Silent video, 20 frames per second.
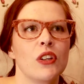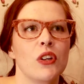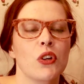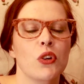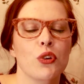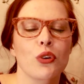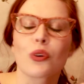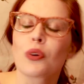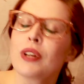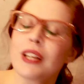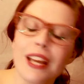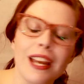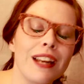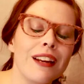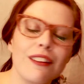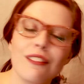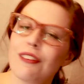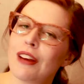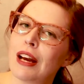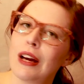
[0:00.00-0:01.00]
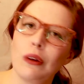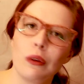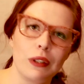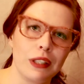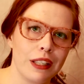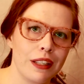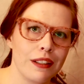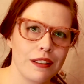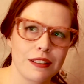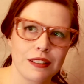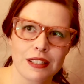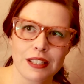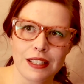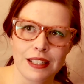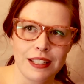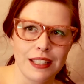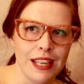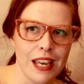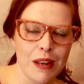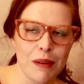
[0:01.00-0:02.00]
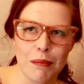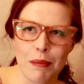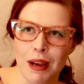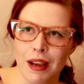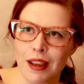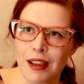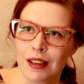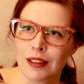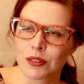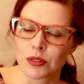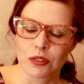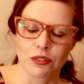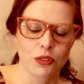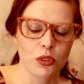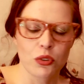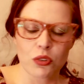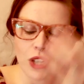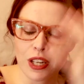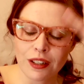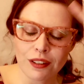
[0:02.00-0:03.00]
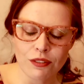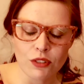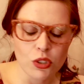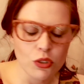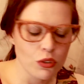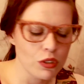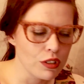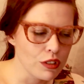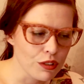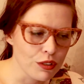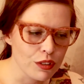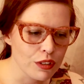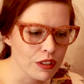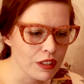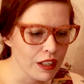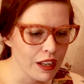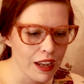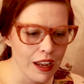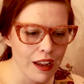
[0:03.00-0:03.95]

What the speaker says: creative outlet to get my sort of creative juices